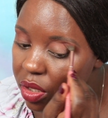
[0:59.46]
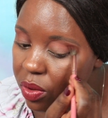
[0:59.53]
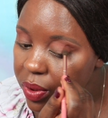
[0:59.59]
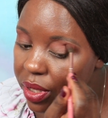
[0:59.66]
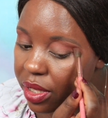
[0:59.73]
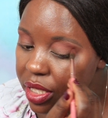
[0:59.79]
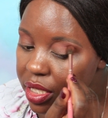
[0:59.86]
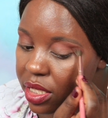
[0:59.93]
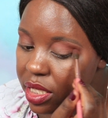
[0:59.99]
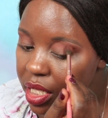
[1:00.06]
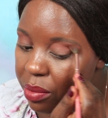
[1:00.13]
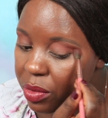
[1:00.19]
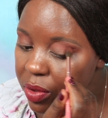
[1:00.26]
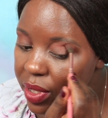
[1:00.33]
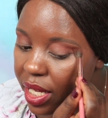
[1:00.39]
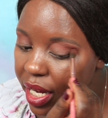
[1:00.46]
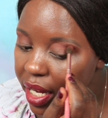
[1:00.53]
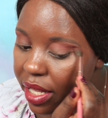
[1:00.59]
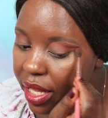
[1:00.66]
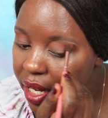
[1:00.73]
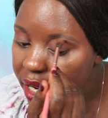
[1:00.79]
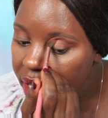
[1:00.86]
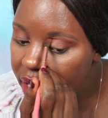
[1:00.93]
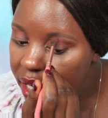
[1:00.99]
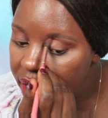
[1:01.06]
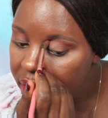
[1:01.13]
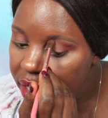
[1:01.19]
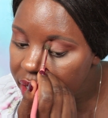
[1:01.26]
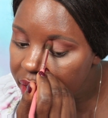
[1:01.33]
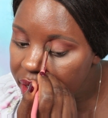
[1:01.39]
doing the same to the other
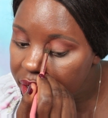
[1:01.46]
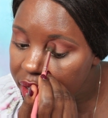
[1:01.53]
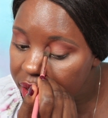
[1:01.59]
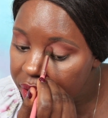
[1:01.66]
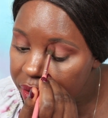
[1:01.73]
eye.